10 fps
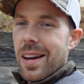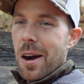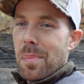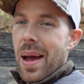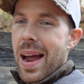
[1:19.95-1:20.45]

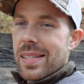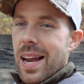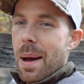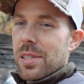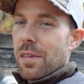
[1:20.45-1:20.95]
our
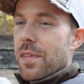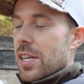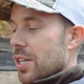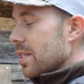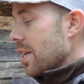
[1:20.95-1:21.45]
backstop
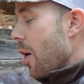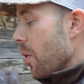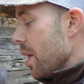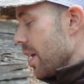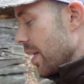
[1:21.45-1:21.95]
sufficient.
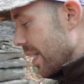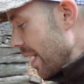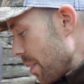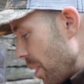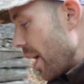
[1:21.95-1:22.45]
So the
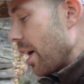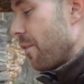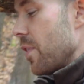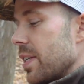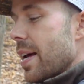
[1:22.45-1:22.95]
guinea pig
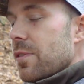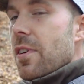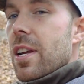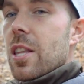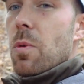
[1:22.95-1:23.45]
for today's
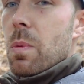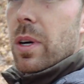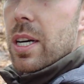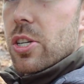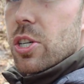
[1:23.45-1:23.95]
video, the one
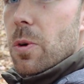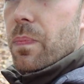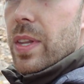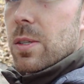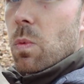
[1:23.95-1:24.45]
we're gonna
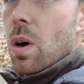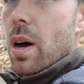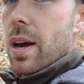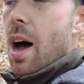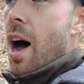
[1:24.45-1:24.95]
shoot is
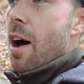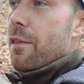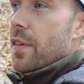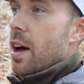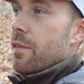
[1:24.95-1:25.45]
one
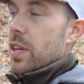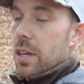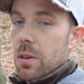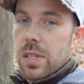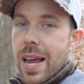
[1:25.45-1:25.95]
off of the
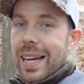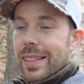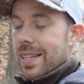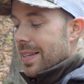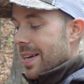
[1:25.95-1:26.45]
new stack.
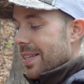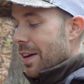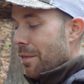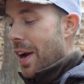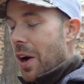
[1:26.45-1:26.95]
This is
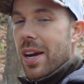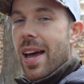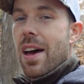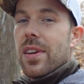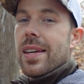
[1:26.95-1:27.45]
a very
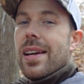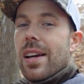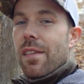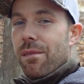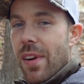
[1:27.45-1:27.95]
heavy,
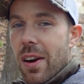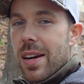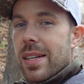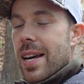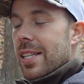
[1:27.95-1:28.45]

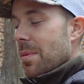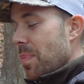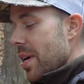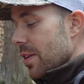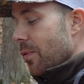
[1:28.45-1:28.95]
very dense
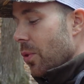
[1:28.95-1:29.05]
piece of